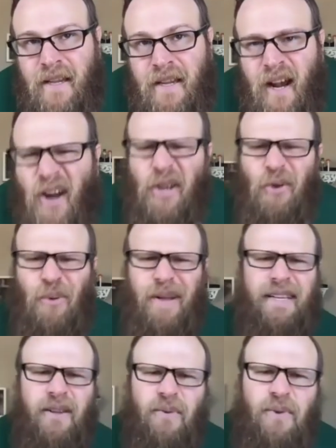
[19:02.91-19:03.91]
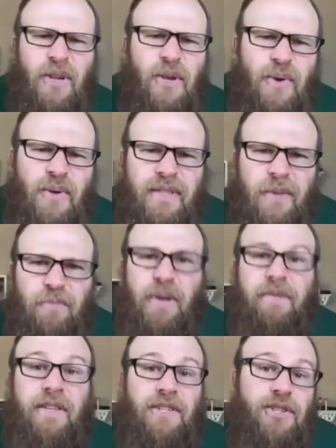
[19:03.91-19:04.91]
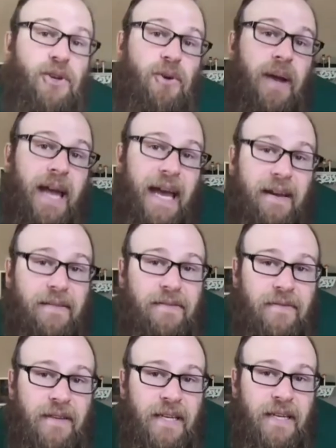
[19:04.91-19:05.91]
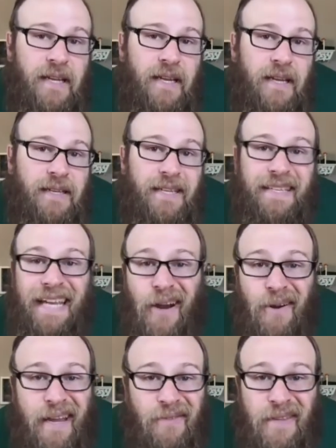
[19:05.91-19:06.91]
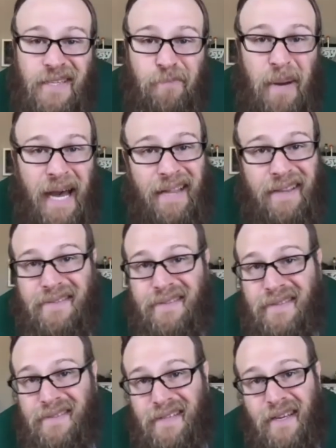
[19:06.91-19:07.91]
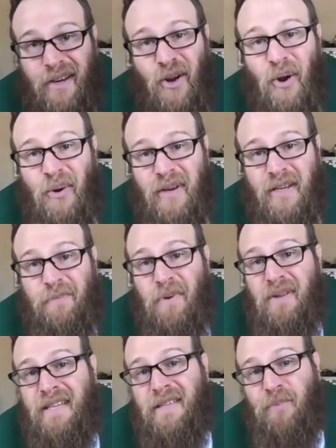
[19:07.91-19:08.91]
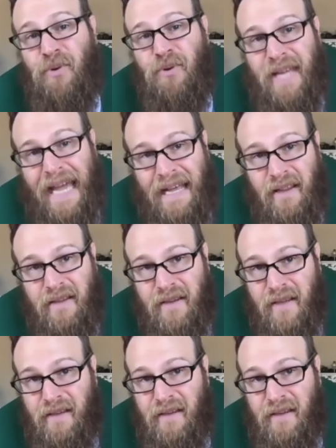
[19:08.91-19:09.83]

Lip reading: Are you willing to use the privilege you have to tear down these policies that encourage police brutality,